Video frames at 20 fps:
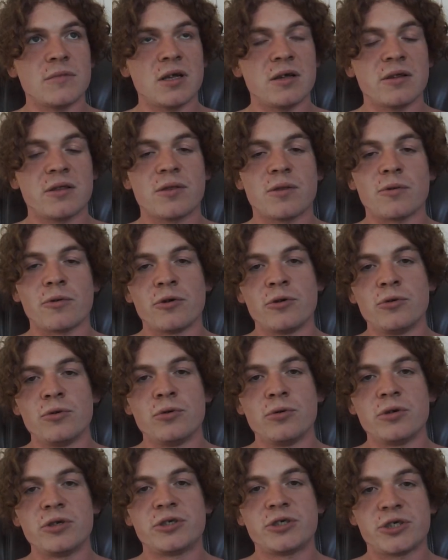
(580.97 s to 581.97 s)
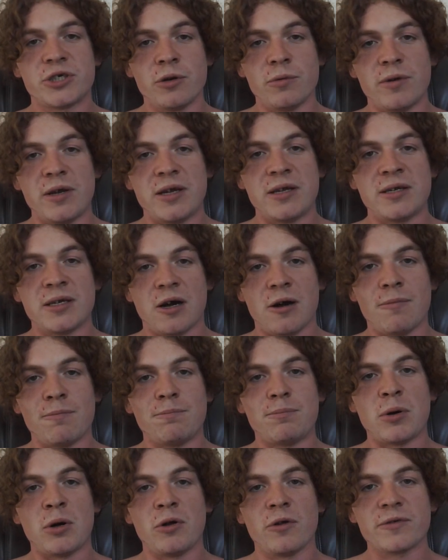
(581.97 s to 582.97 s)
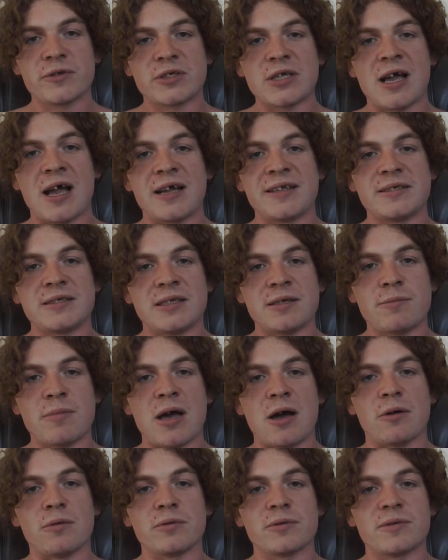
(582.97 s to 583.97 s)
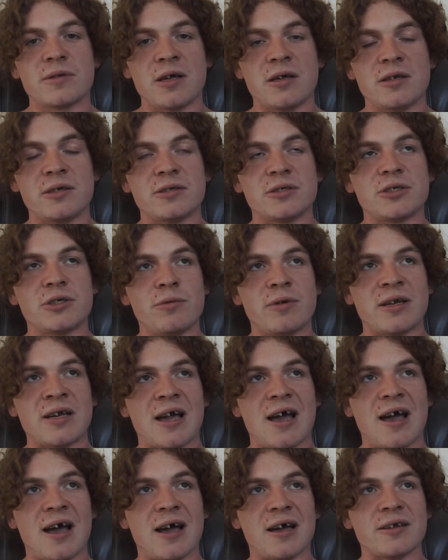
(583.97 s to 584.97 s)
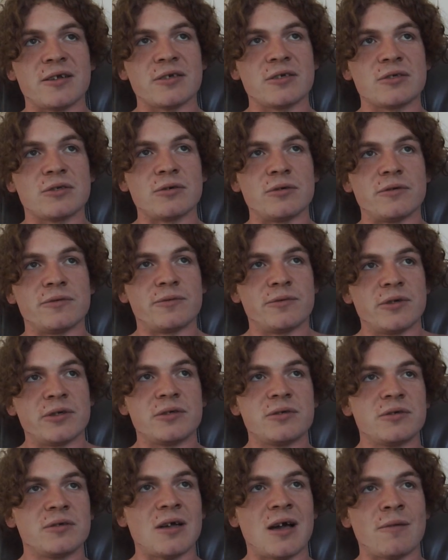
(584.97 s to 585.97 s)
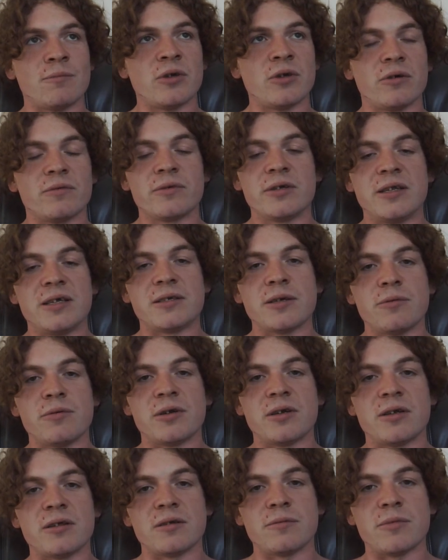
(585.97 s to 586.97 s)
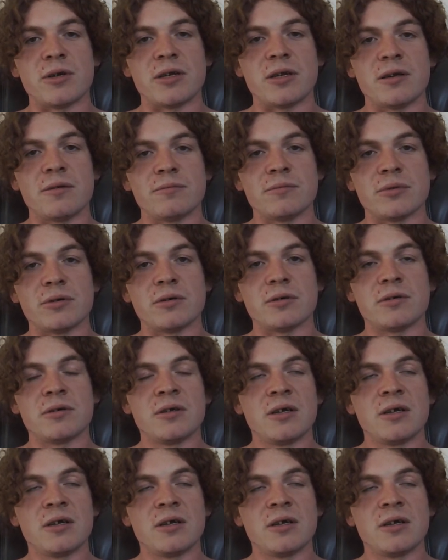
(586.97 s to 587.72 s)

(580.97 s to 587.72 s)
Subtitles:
through chewing on both sides of the mouth and chewing harder stuff, which I'm not really doing at the minute, but